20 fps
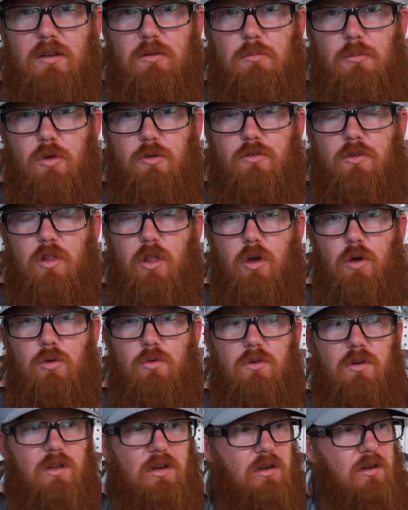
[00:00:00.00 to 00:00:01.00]
to move
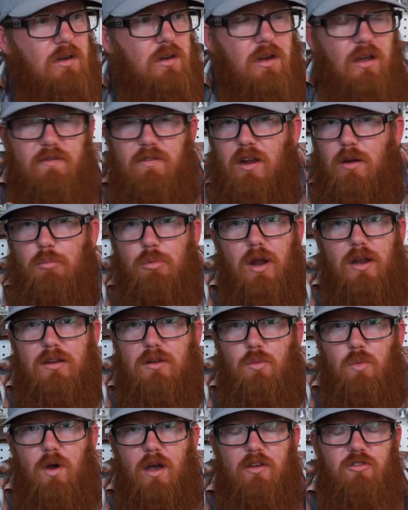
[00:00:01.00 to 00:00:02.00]
alone, and I've got a
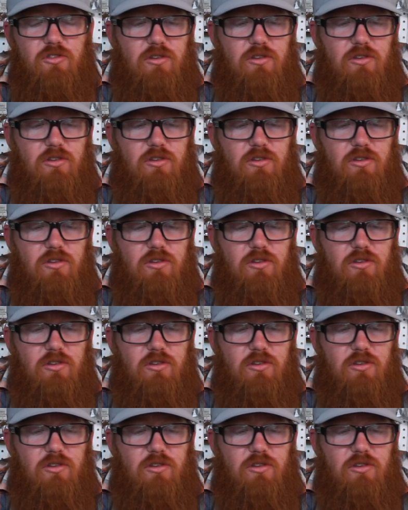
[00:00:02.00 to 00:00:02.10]
pregnant wife.